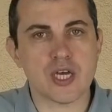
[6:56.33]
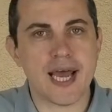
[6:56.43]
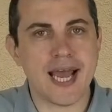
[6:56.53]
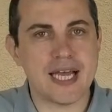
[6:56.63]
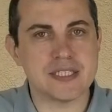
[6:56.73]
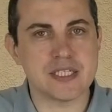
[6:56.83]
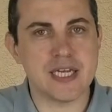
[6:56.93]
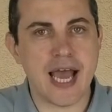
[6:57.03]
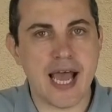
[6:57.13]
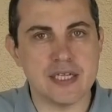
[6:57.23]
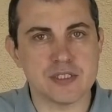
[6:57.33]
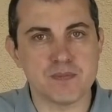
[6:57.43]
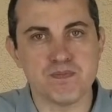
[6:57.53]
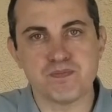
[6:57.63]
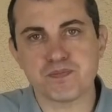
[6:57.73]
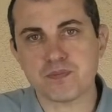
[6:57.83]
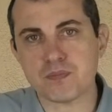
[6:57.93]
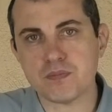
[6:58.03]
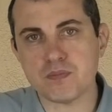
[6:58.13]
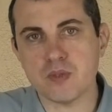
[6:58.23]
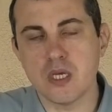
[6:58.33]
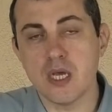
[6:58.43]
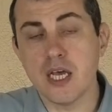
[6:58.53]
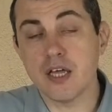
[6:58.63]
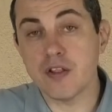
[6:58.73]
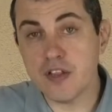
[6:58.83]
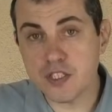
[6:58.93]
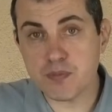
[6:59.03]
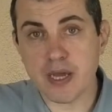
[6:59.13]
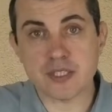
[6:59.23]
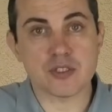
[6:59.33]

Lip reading: hand in hand. This meant